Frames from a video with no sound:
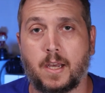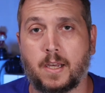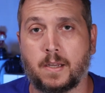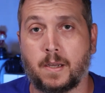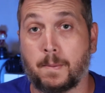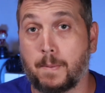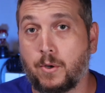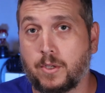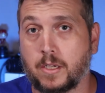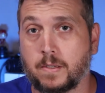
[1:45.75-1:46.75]

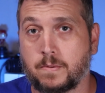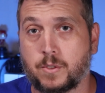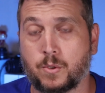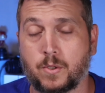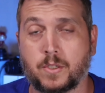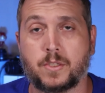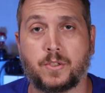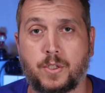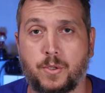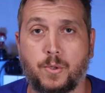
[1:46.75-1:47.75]
ammonia
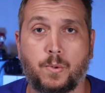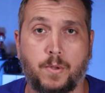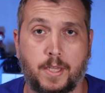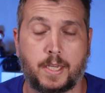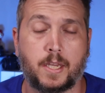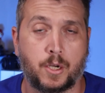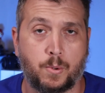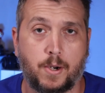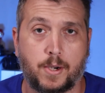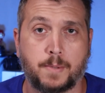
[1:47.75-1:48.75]
source to the
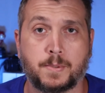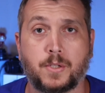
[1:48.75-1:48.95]
aquarium.